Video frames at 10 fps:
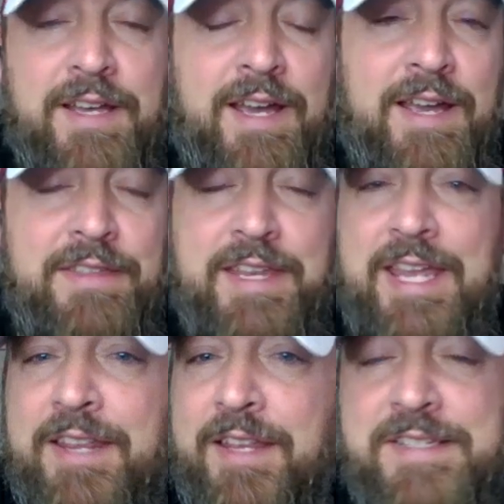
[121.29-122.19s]
I think he
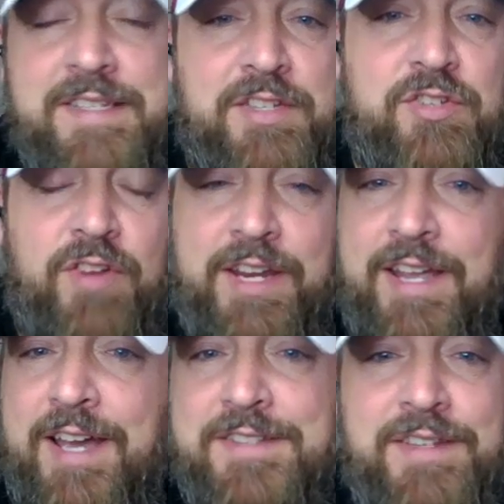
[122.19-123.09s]
like 6
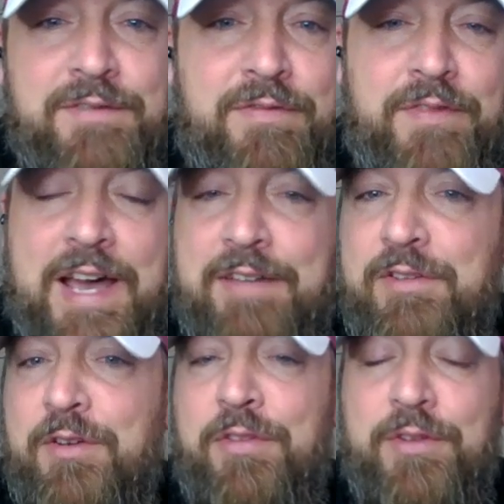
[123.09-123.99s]
strikeouts in 5
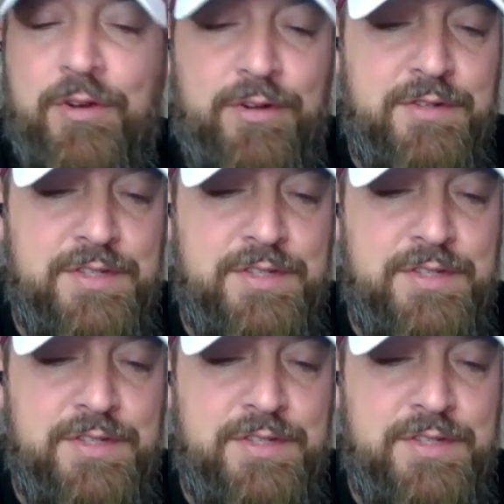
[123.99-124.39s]
1/3 or